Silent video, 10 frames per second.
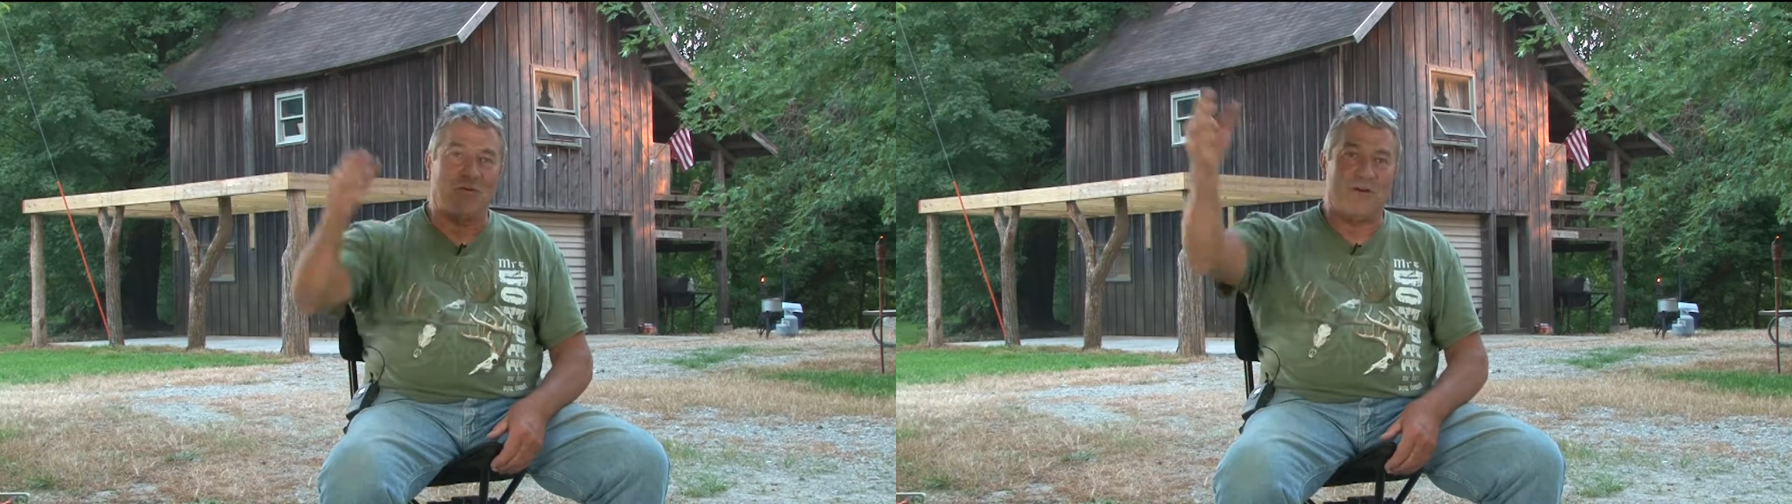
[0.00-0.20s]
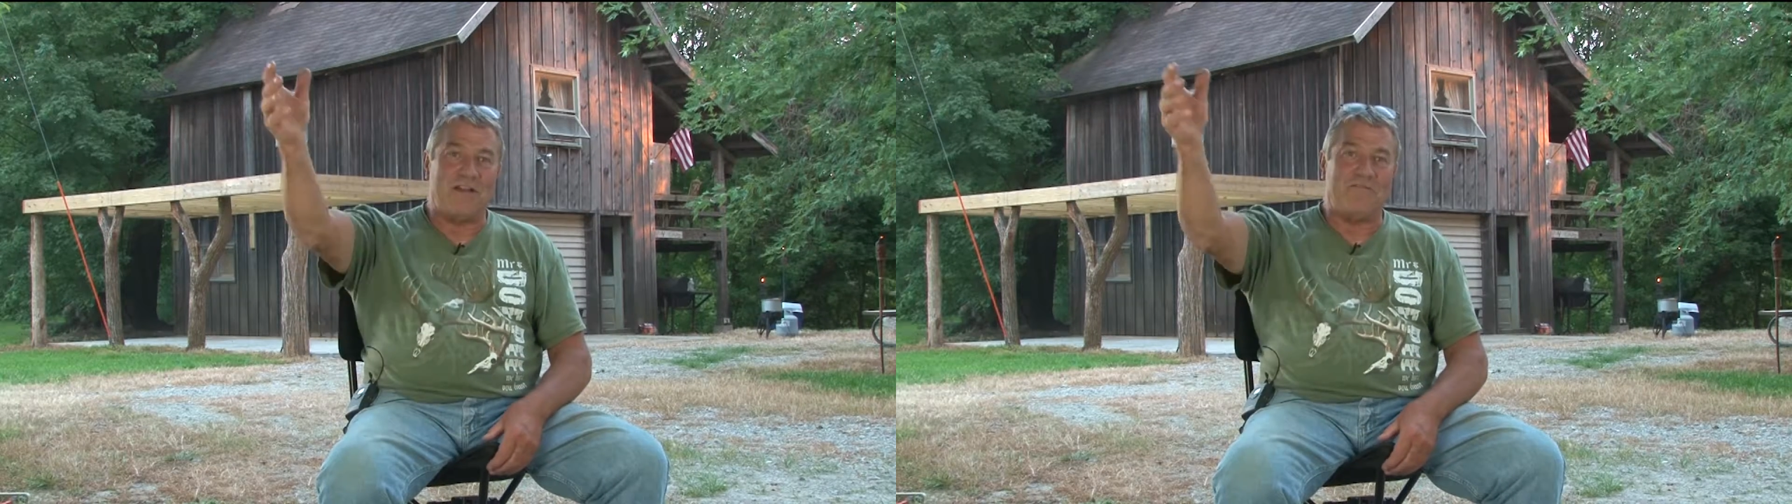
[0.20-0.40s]

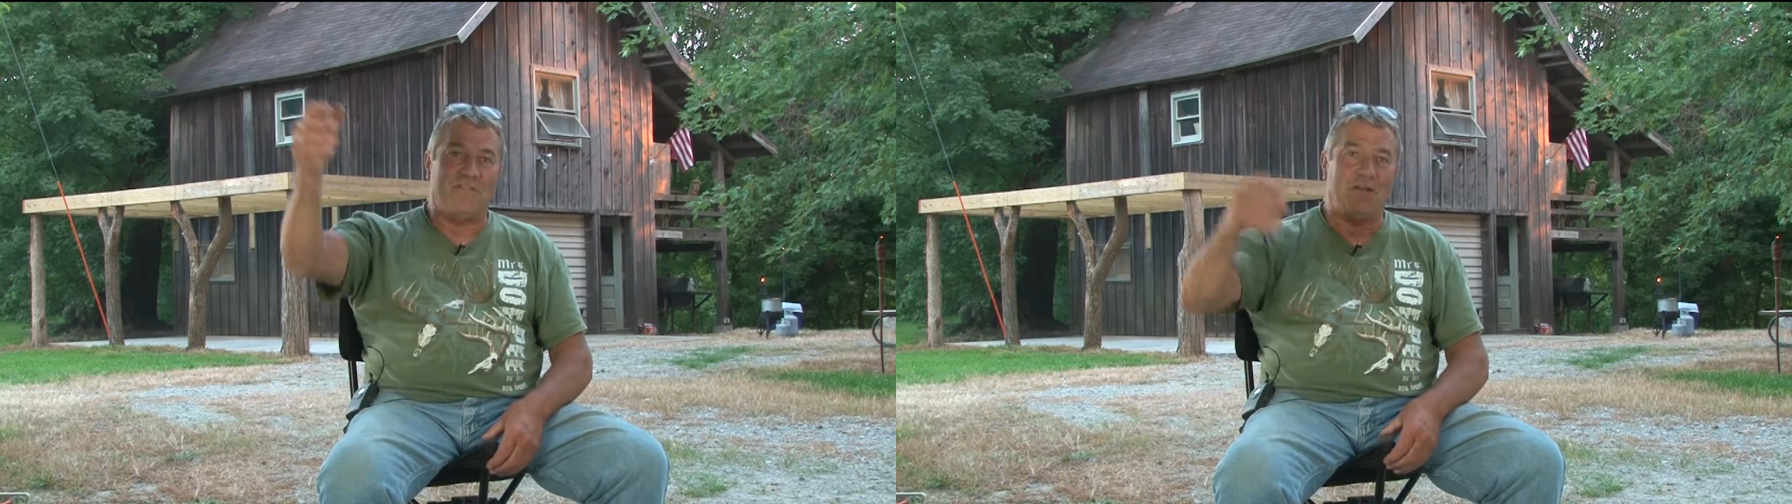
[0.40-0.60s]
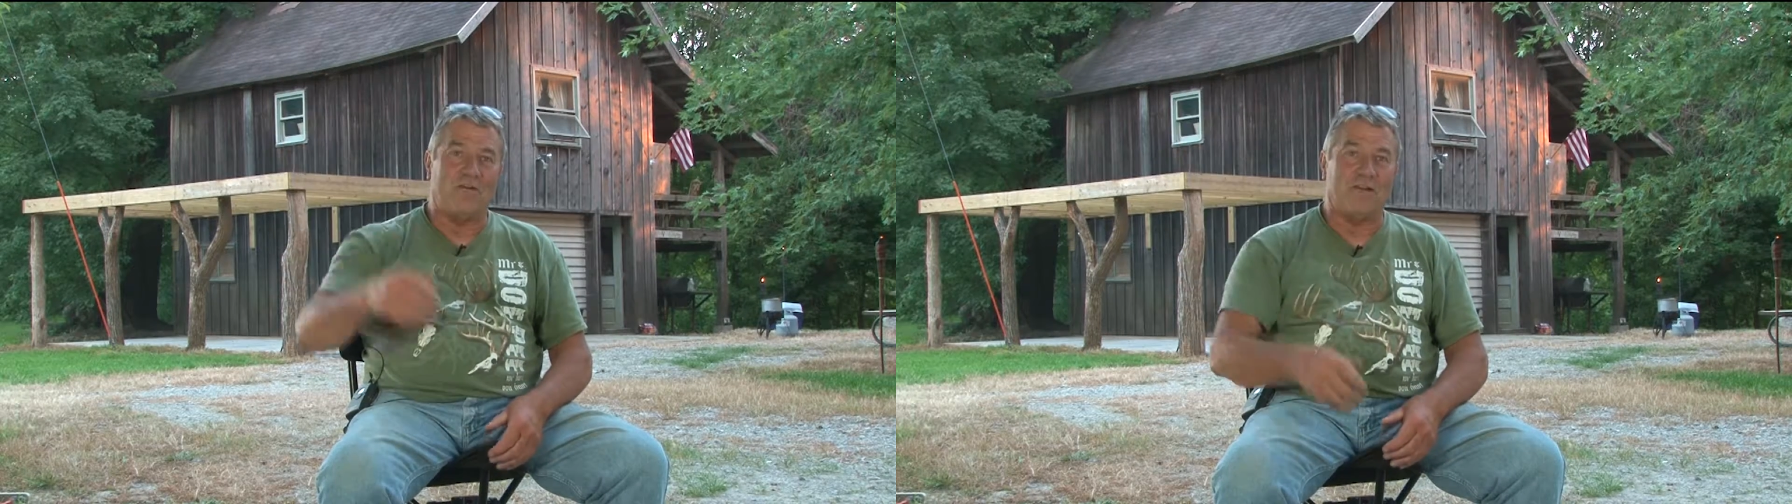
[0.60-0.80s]
green
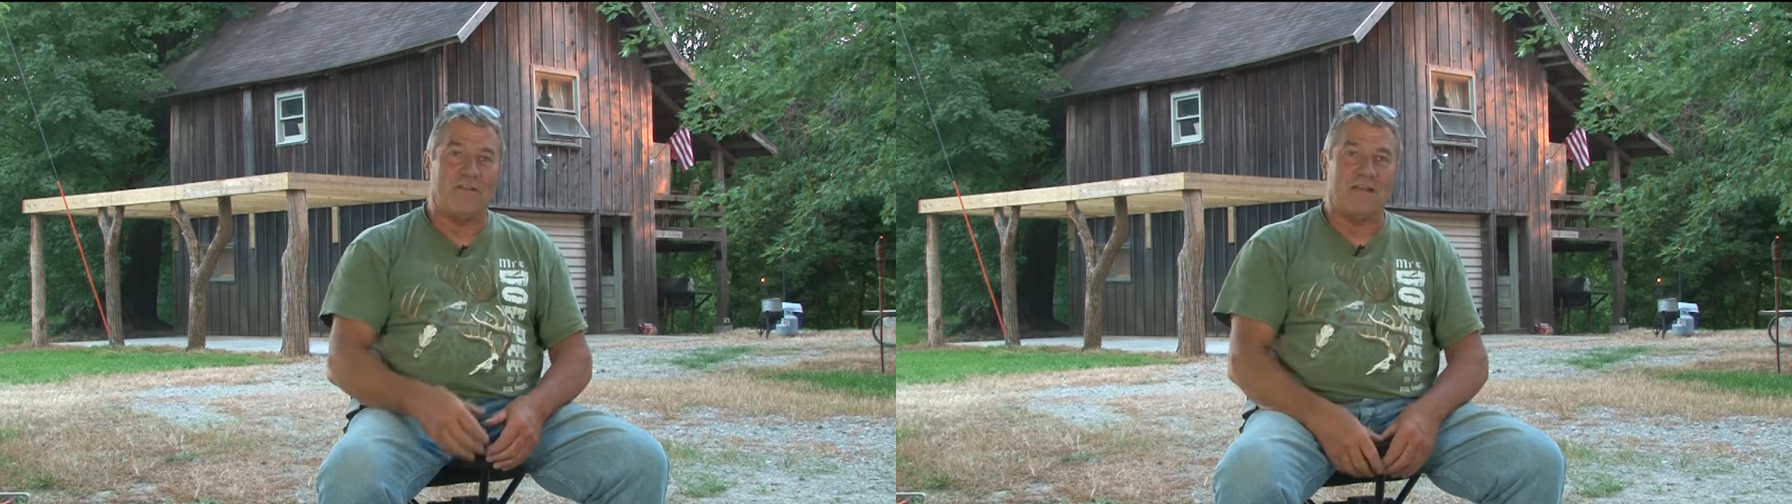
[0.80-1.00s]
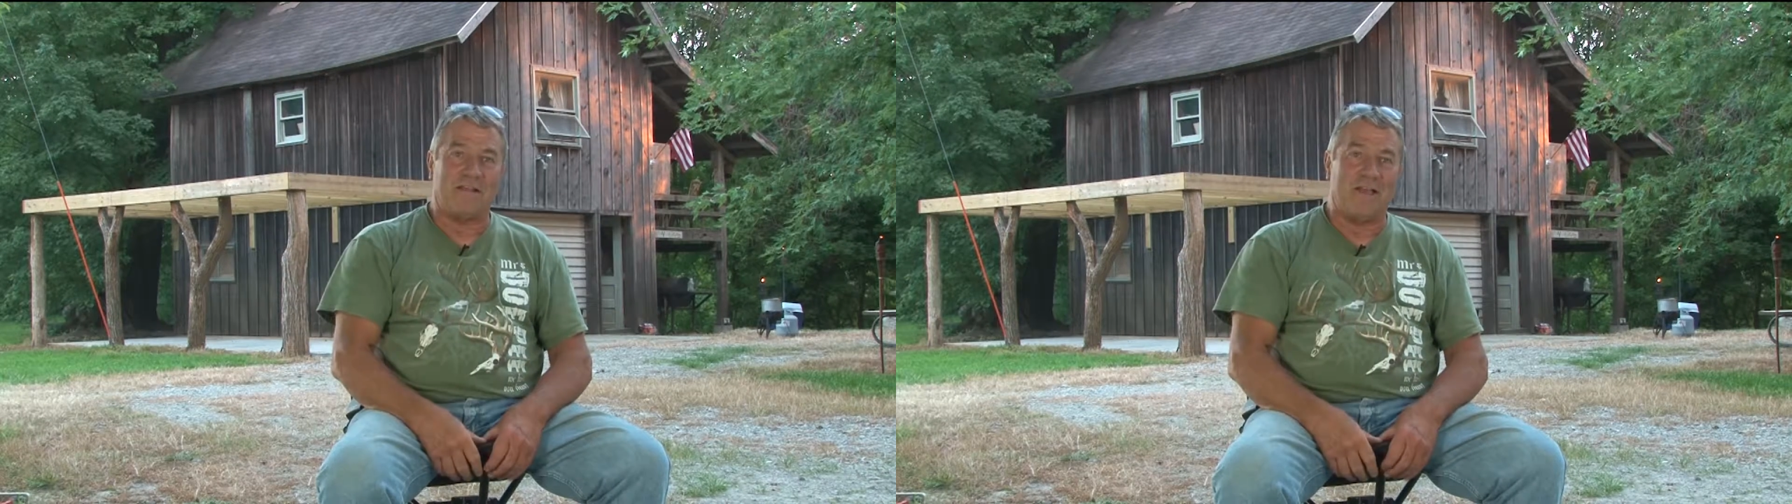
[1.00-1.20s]
field and
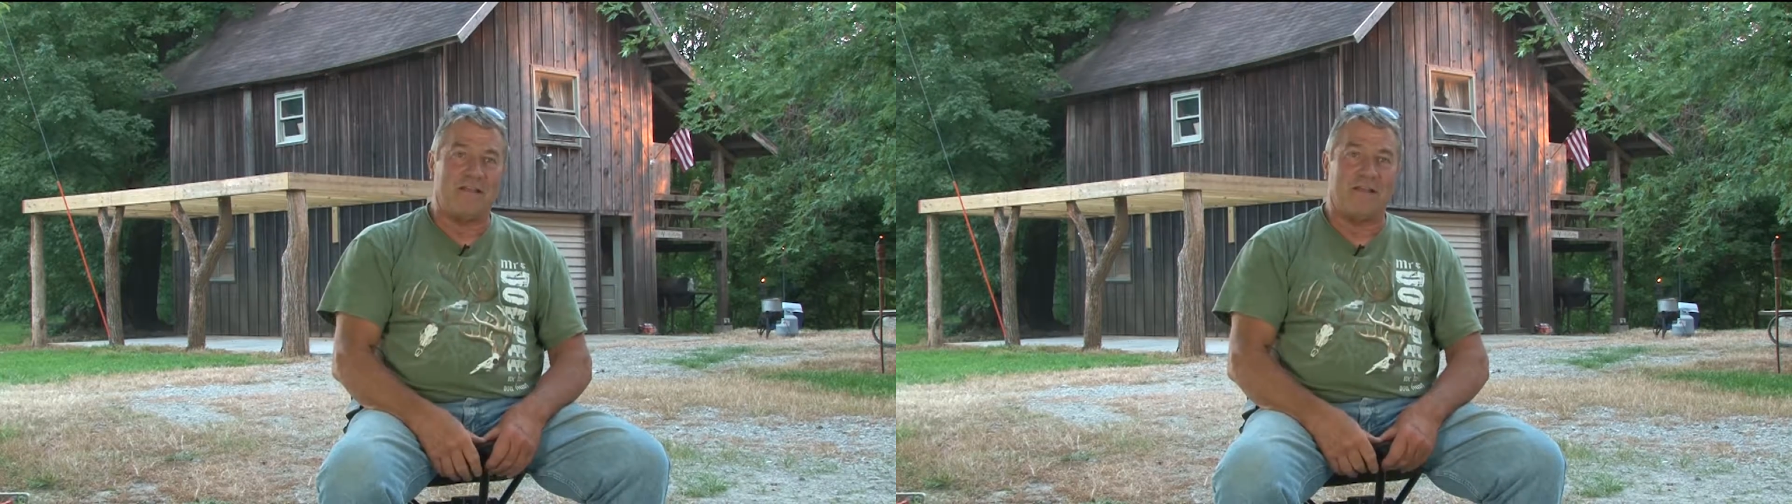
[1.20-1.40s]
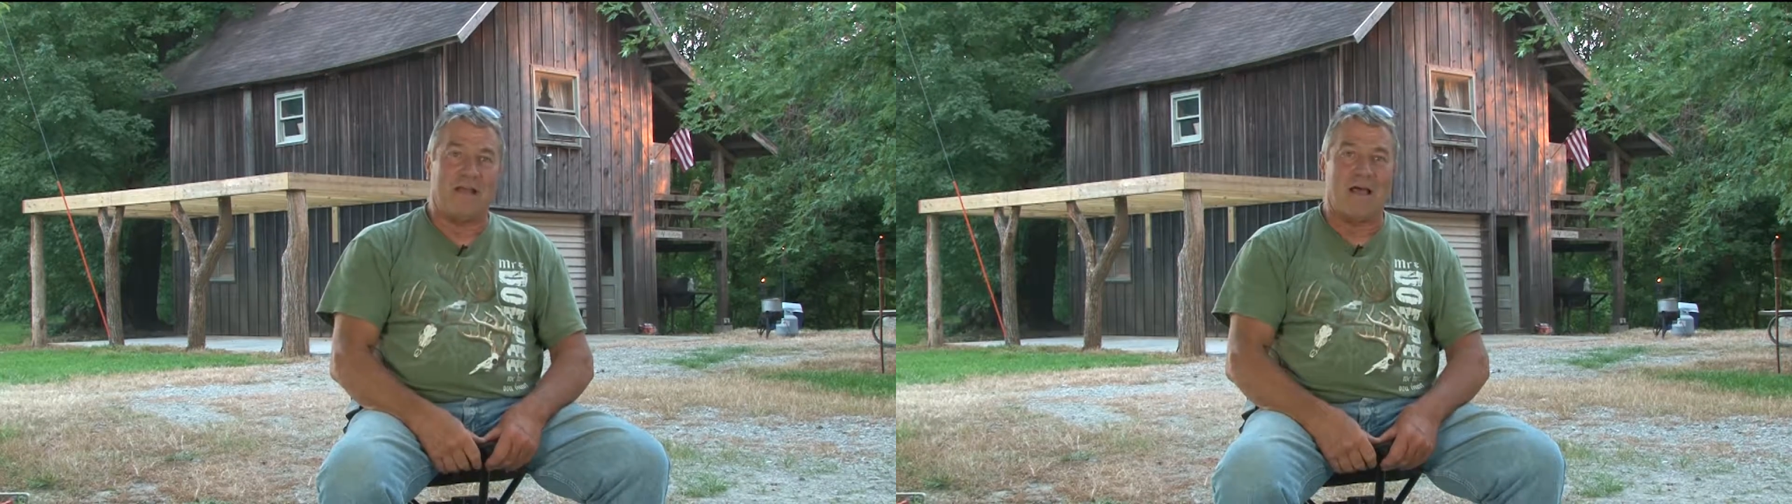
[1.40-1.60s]

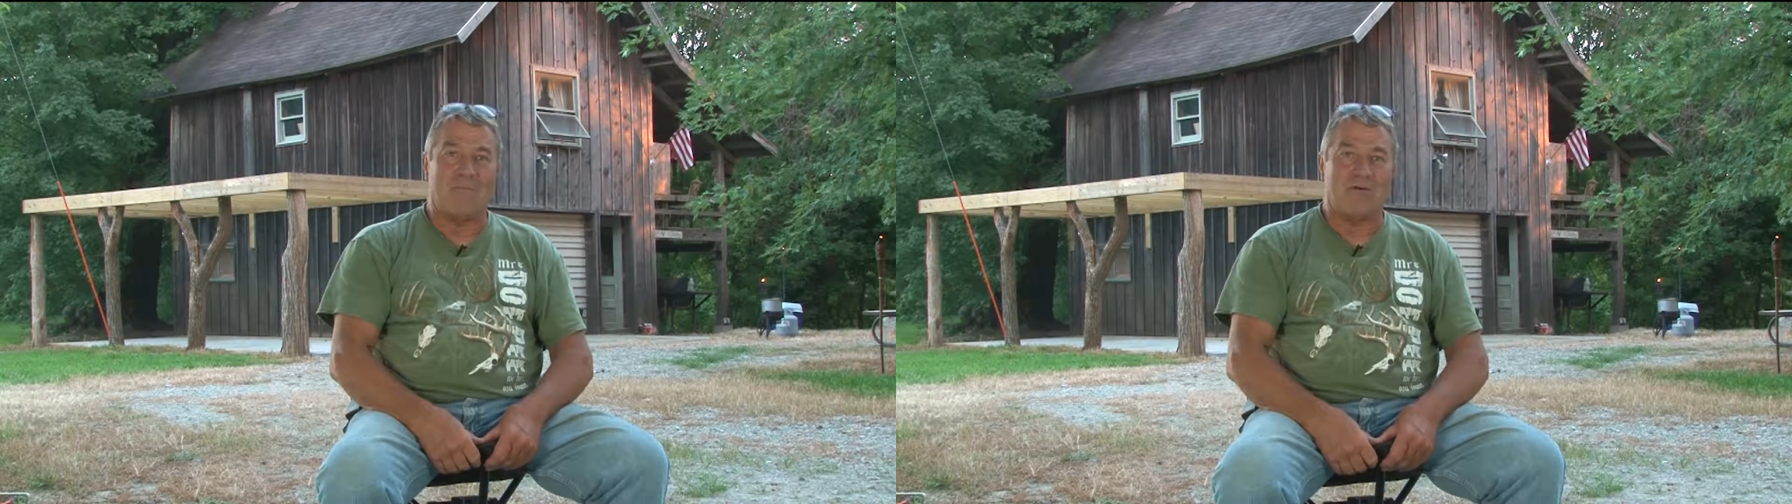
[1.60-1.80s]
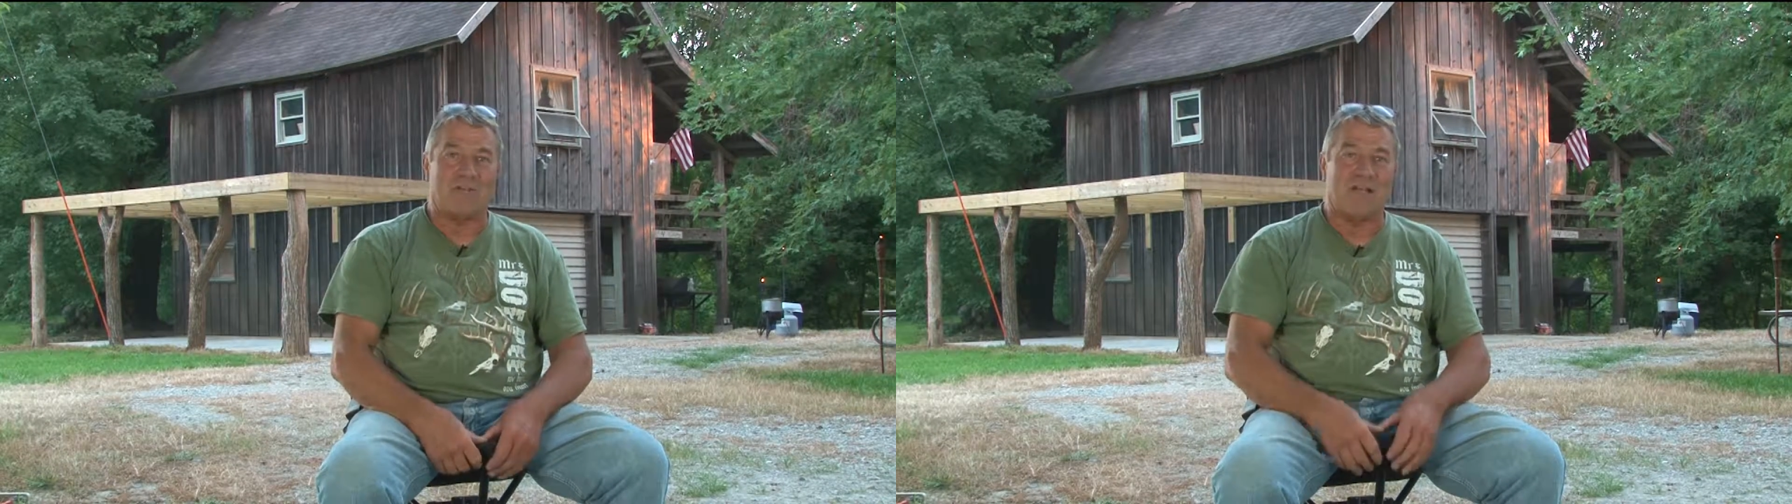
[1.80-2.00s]
the gobbler's